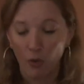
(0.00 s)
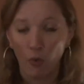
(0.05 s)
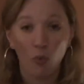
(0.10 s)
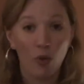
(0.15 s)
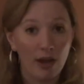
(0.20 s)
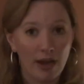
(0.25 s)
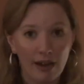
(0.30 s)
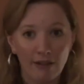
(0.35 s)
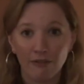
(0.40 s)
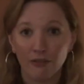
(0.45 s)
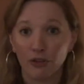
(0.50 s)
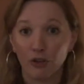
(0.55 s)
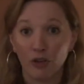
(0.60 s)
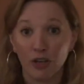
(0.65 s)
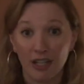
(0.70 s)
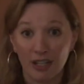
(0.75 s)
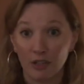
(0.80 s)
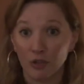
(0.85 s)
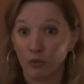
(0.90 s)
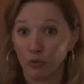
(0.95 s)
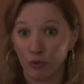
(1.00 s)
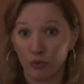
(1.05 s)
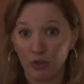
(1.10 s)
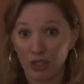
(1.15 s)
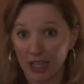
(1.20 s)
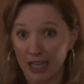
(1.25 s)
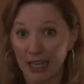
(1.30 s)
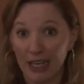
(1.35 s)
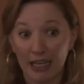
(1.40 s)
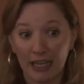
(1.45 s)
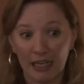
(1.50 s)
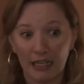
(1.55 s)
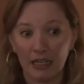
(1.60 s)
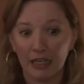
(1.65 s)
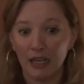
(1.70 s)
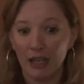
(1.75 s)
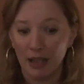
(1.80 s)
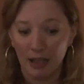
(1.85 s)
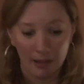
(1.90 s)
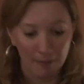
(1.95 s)
whatever is routine
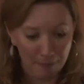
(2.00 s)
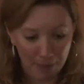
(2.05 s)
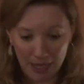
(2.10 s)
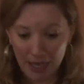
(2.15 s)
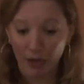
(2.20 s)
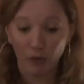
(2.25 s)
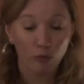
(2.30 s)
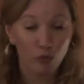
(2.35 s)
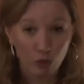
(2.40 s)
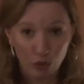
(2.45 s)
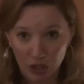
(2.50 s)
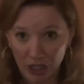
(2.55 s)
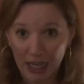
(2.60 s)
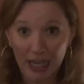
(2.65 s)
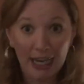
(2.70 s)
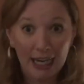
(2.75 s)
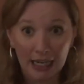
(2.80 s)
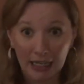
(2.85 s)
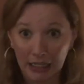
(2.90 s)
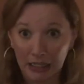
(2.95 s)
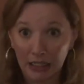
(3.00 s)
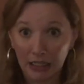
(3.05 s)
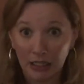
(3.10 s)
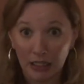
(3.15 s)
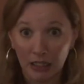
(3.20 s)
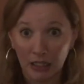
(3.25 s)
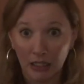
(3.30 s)
being routine